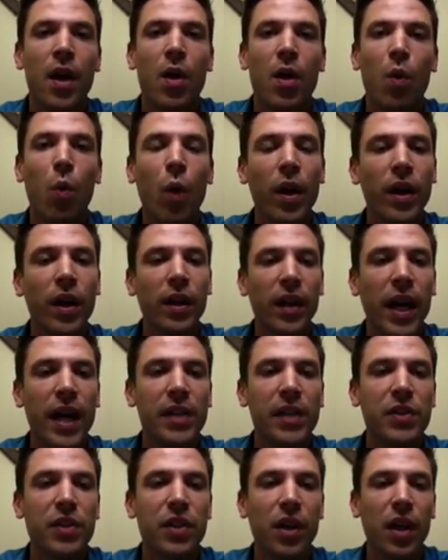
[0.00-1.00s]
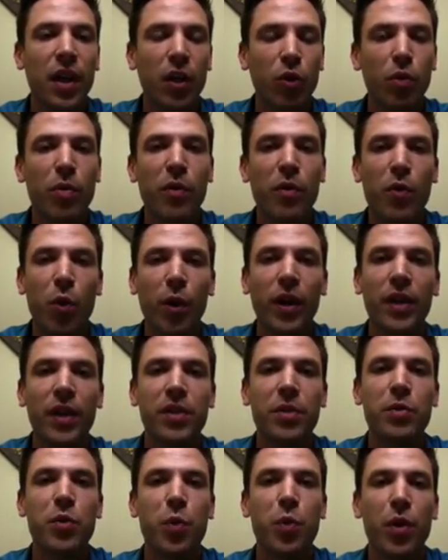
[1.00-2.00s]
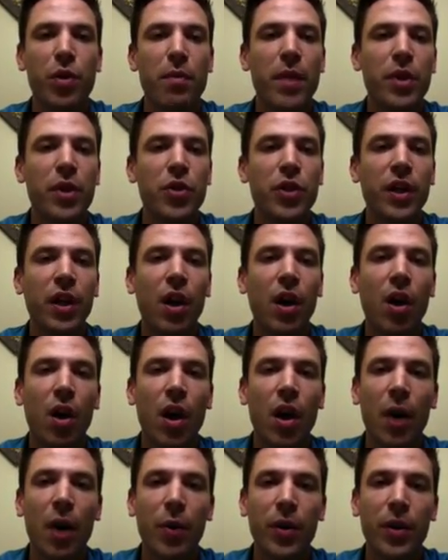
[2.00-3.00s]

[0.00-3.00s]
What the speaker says: One last group of organisms worth mentioning are our